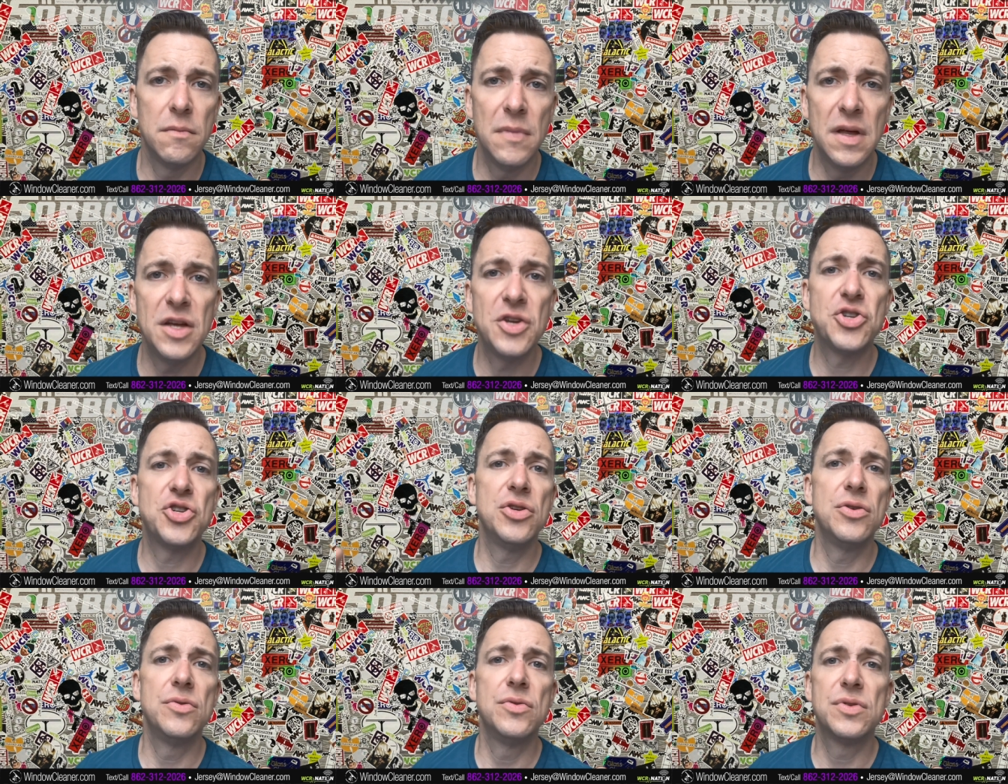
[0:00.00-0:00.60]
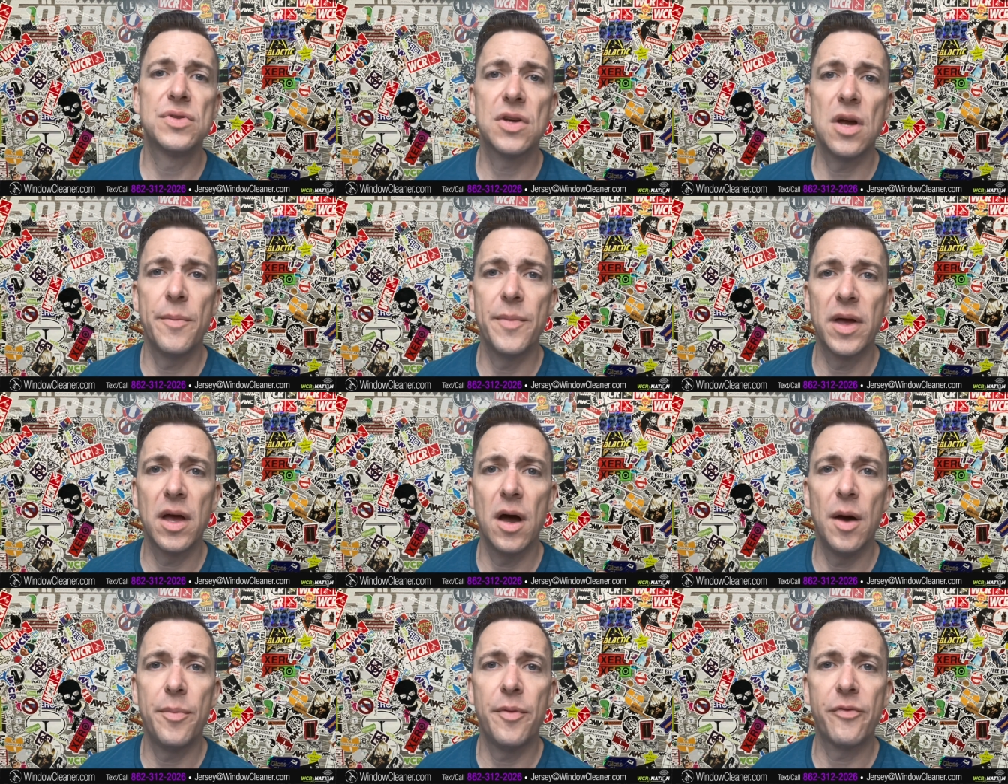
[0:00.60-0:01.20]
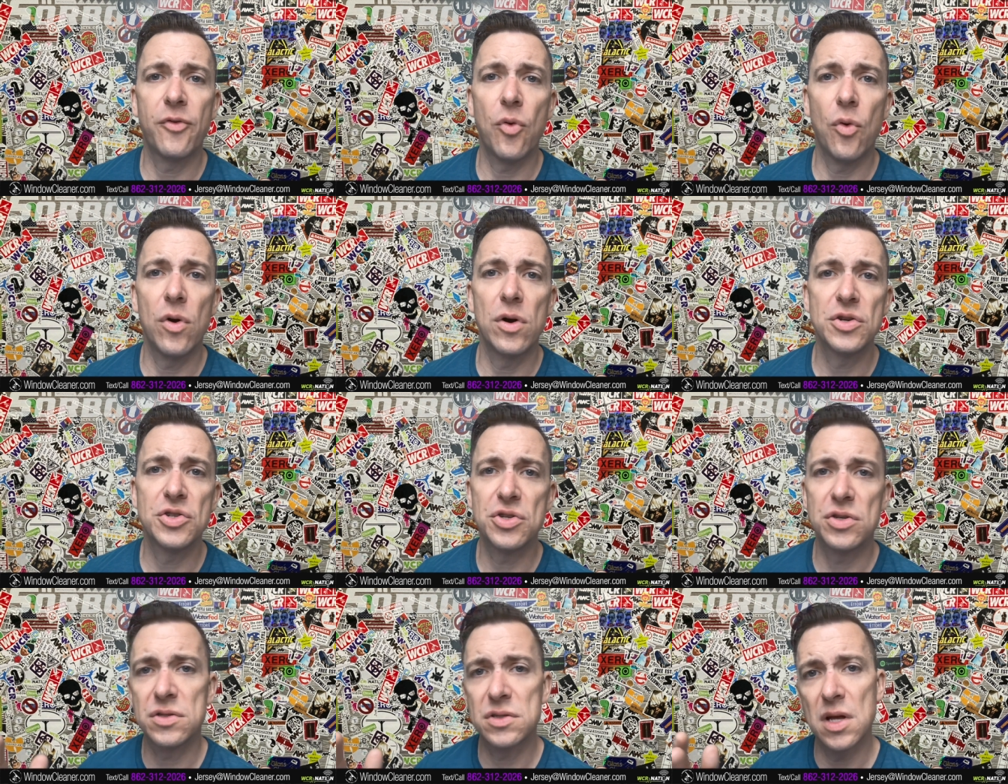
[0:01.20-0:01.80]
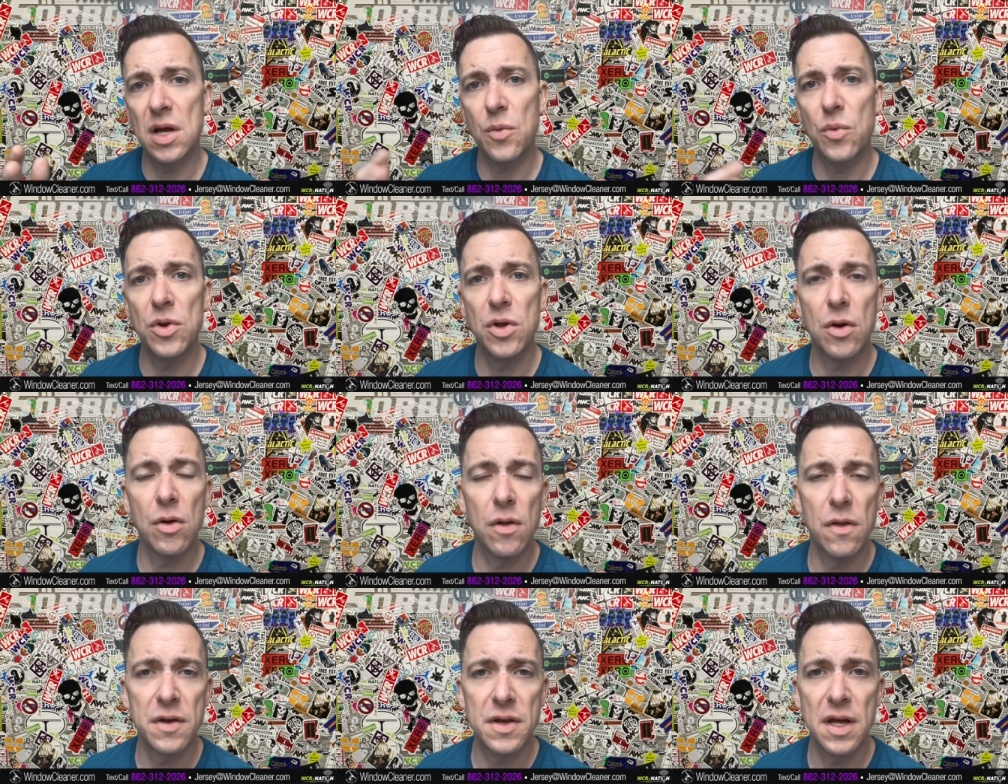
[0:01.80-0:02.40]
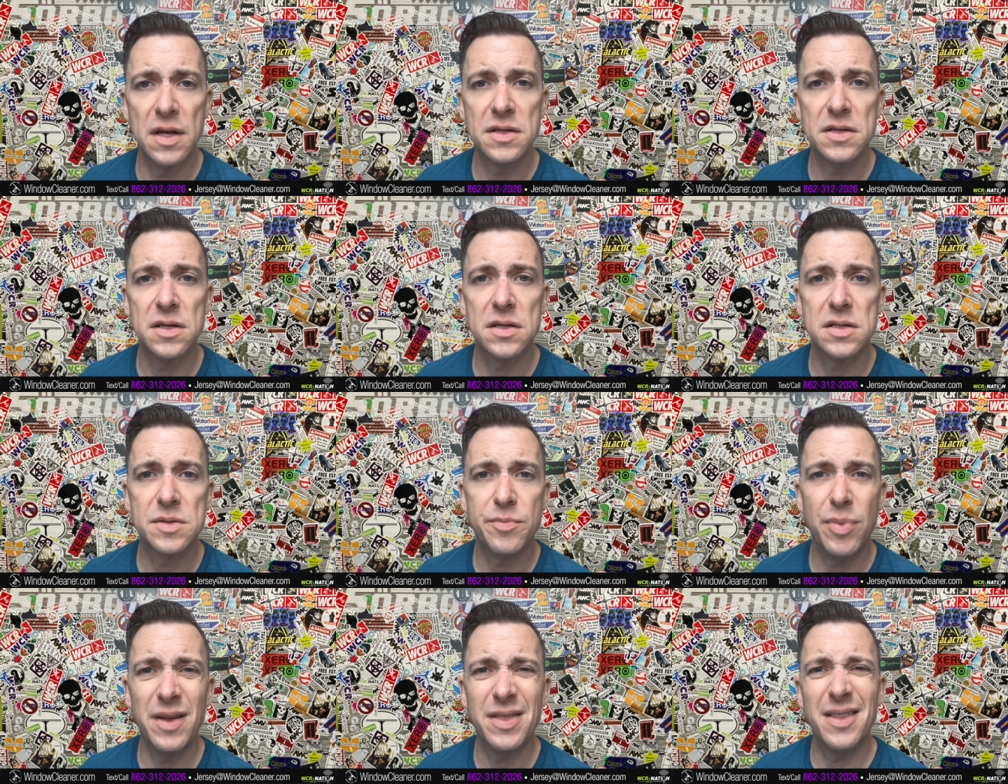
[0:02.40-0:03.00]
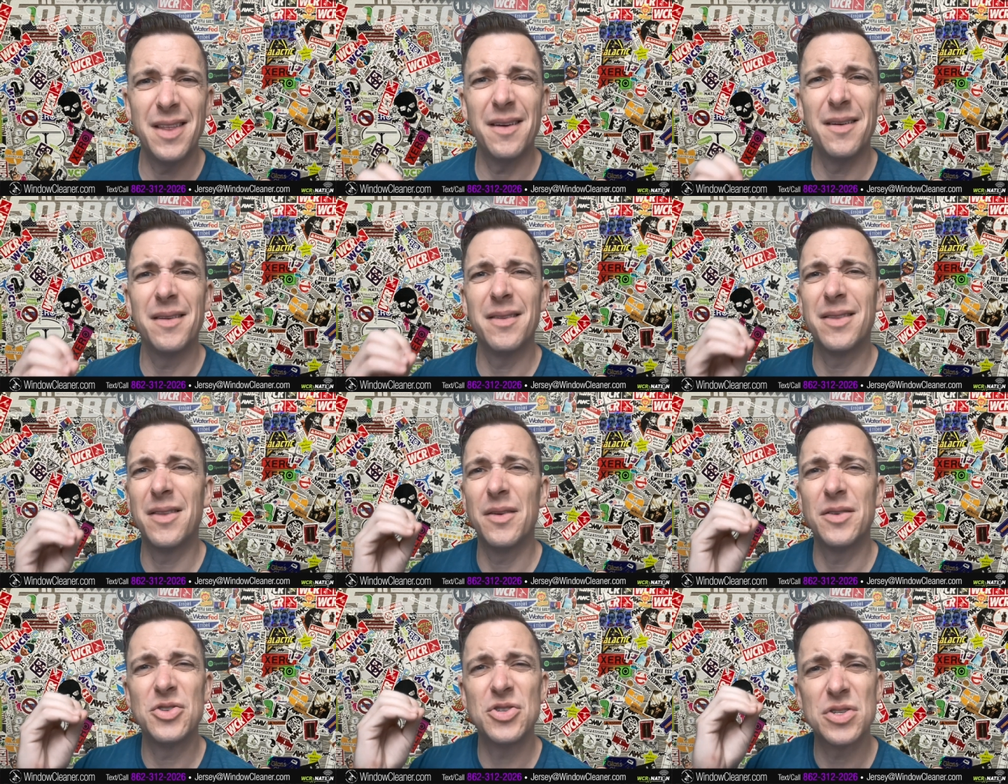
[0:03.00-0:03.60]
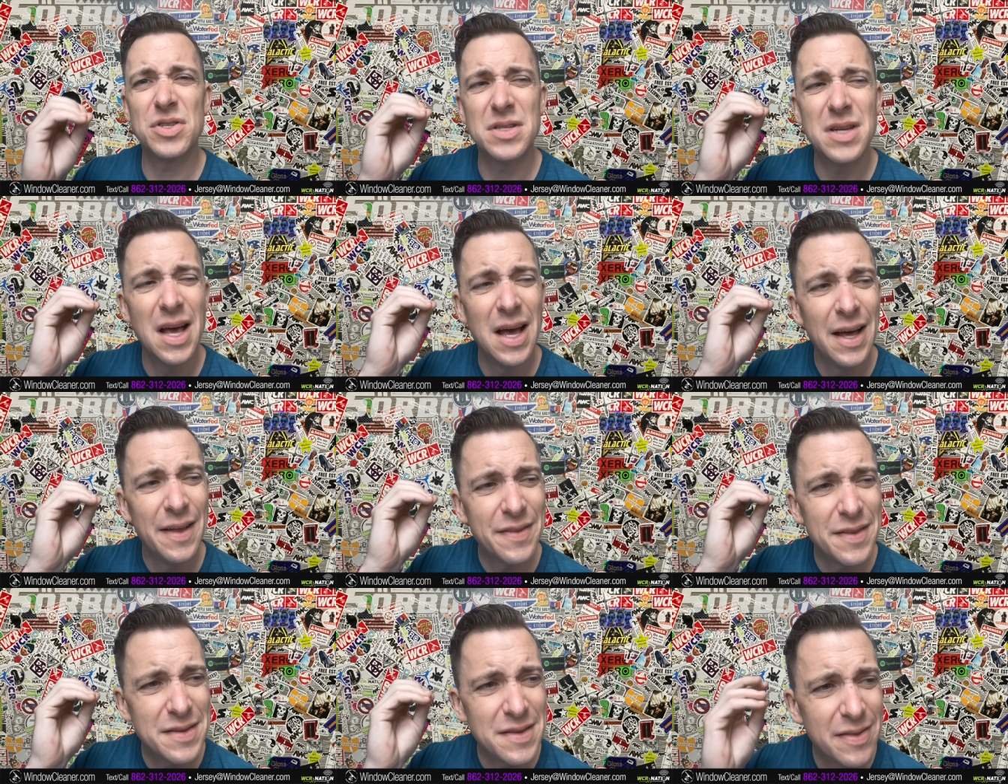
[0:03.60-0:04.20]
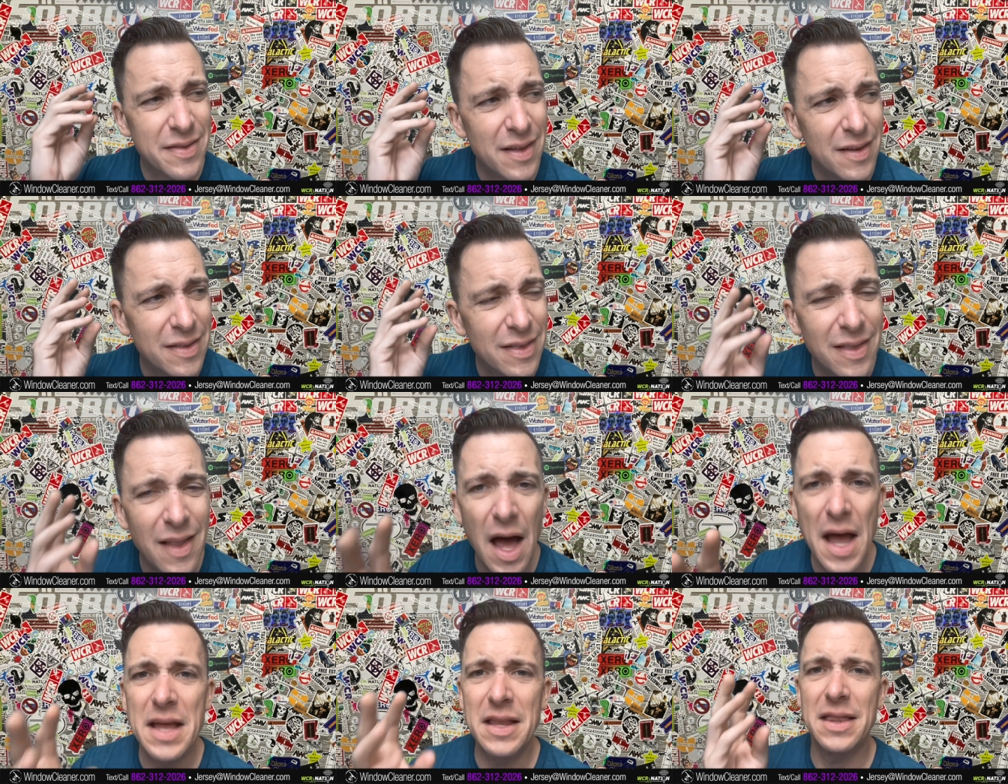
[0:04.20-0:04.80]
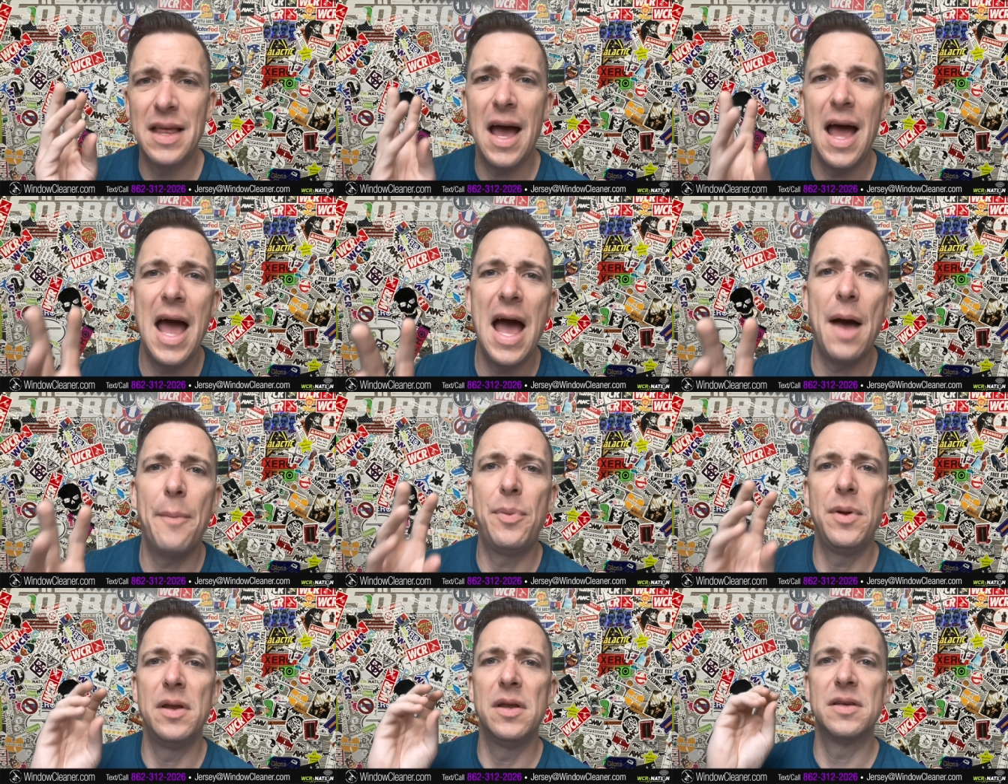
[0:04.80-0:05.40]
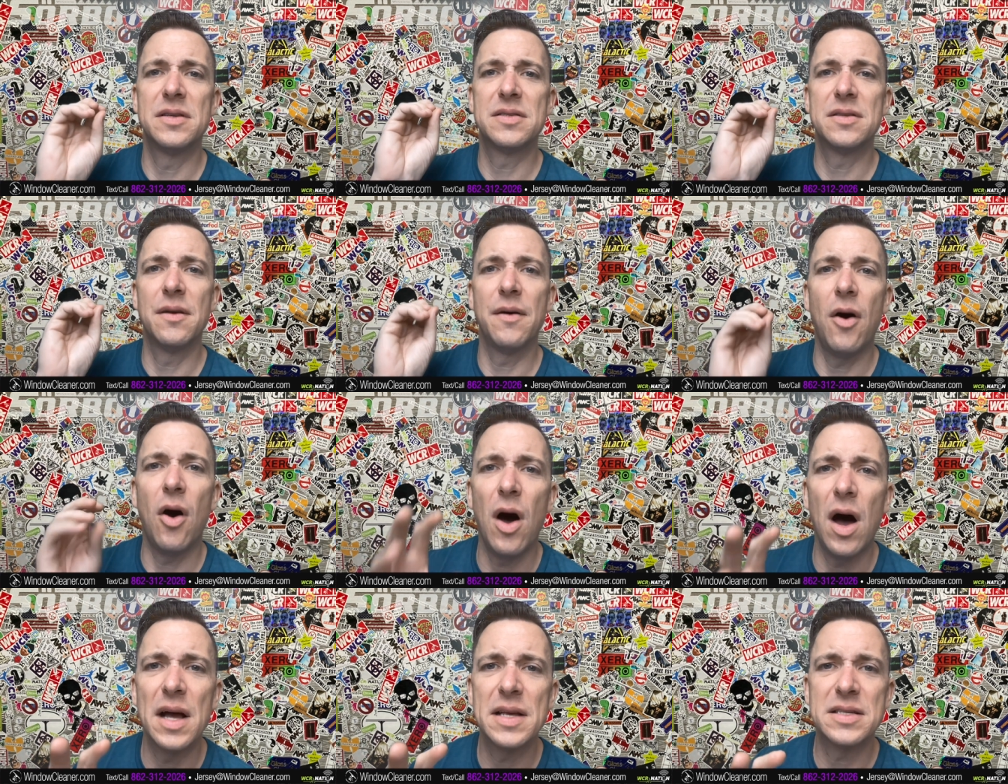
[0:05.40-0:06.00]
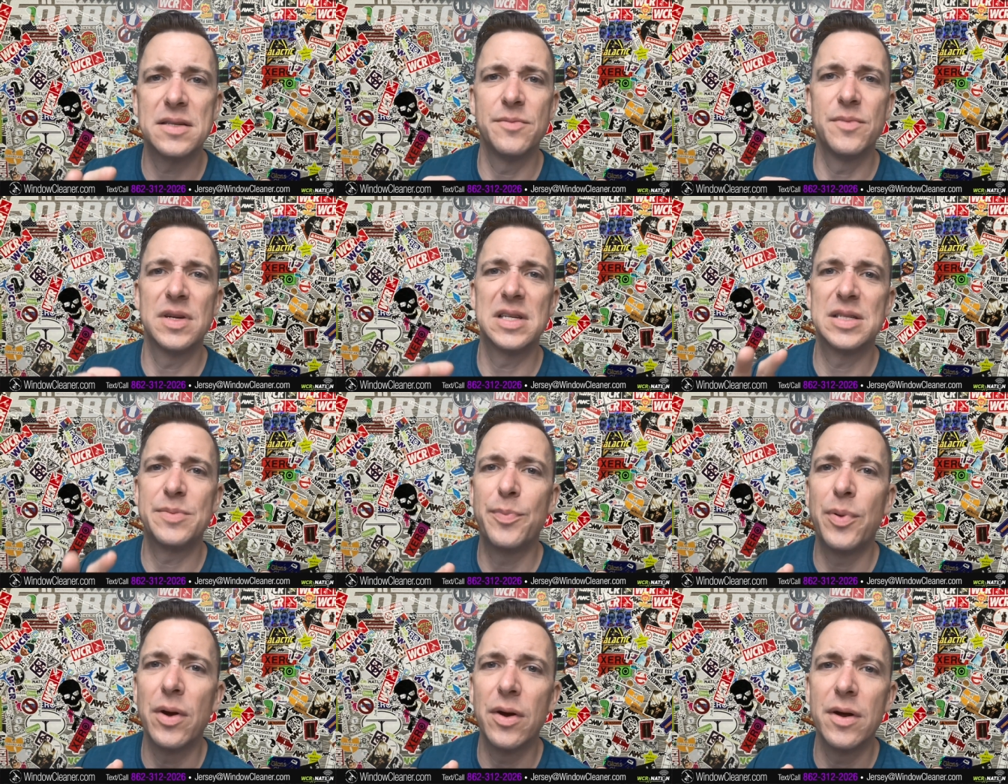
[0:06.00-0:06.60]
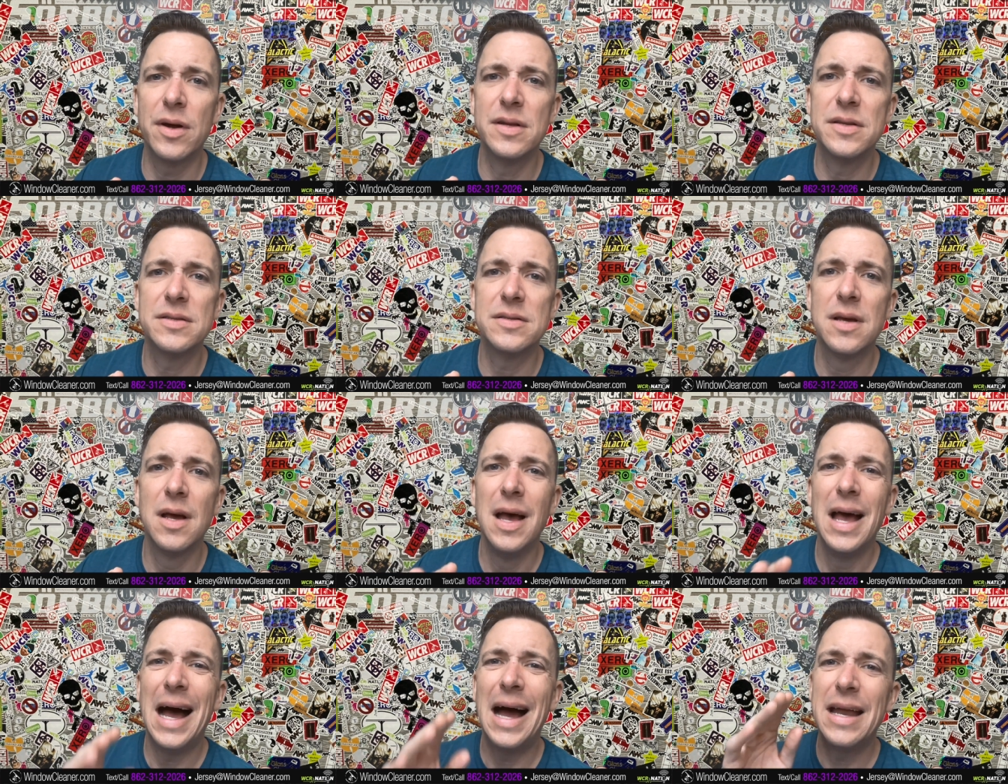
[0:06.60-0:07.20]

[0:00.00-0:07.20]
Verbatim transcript: issues coming up, of course, just like when you go to the dentist, but the, the just the, the light, the happiness, the awesome experience.